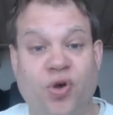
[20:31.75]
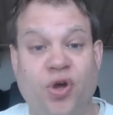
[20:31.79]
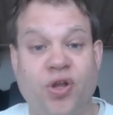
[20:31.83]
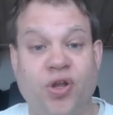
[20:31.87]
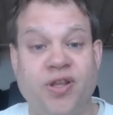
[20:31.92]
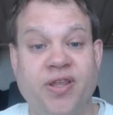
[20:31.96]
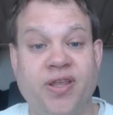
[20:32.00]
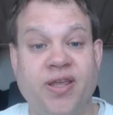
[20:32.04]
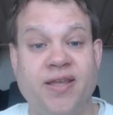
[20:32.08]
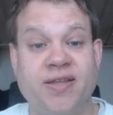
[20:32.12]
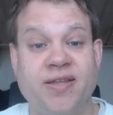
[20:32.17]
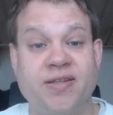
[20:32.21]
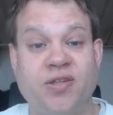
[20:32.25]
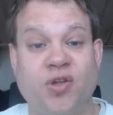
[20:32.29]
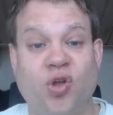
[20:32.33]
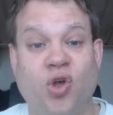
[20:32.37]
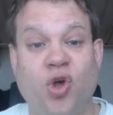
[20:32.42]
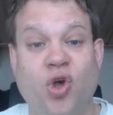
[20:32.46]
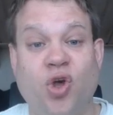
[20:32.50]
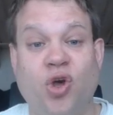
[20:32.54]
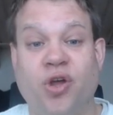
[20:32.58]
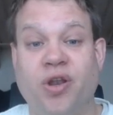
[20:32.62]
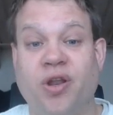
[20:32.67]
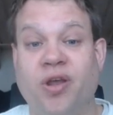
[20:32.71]
podcast
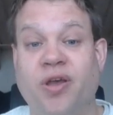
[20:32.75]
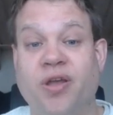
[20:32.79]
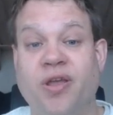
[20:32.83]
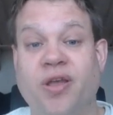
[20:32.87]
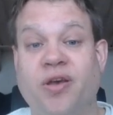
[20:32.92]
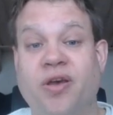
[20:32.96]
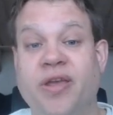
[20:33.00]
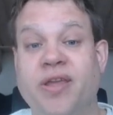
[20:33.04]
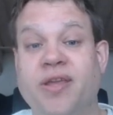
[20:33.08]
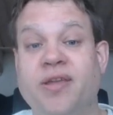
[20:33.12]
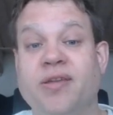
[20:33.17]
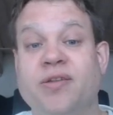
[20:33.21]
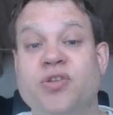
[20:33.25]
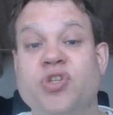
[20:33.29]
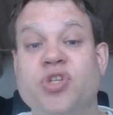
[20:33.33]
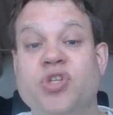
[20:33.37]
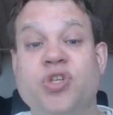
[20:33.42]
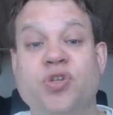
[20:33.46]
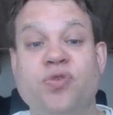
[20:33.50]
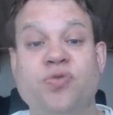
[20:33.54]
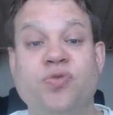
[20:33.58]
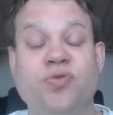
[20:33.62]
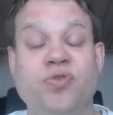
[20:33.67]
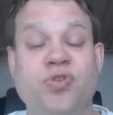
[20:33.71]
on. I can
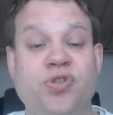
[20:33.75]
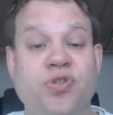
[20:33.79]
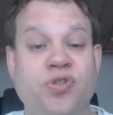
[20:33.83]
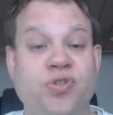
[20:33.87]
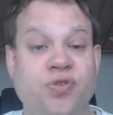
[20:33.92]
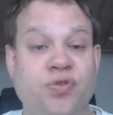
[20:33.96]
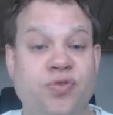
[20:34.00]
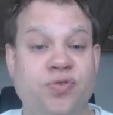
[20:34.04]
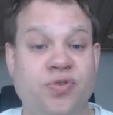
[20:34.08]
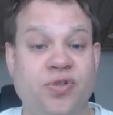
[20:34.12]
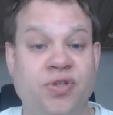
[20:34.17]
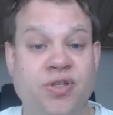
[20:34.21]
choose to